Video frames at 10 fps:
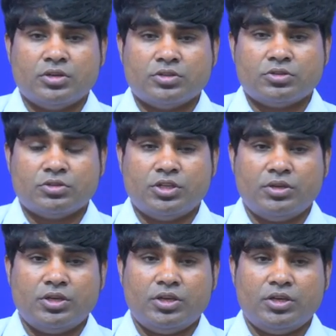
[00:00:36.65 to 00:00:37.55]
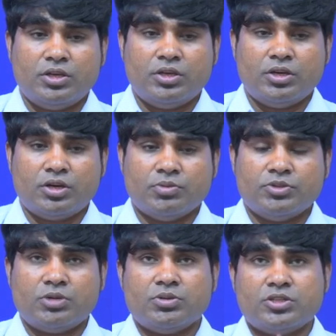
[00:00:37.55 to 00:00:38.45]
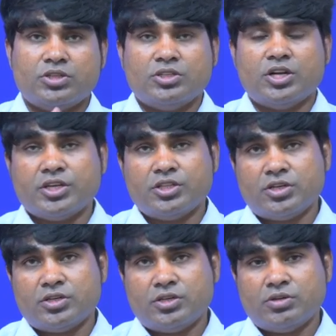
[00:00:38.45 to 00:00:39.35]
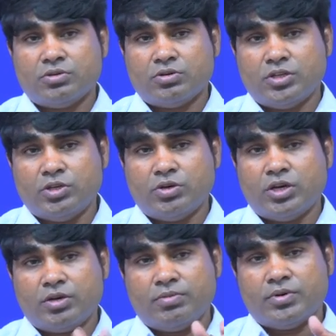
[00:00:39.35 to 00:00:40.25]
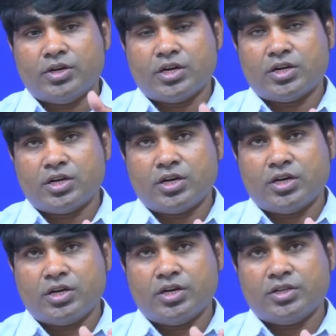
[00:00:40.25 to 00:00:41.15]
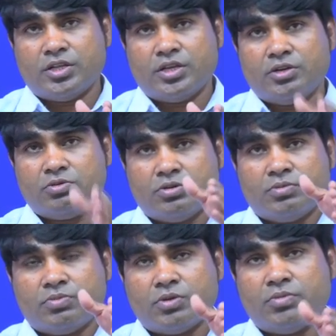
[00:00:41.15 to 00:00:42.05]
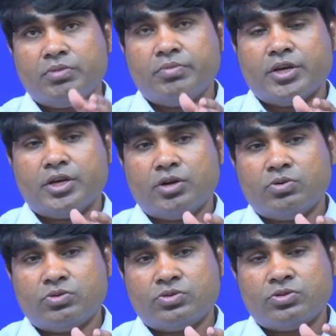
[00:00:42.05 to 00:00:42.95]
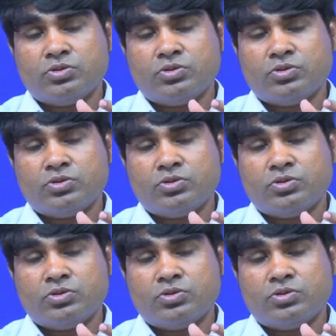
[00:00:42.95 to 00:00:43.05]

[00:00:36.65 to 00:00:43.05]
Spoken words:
So, the observation is like that, you have data and then problem background,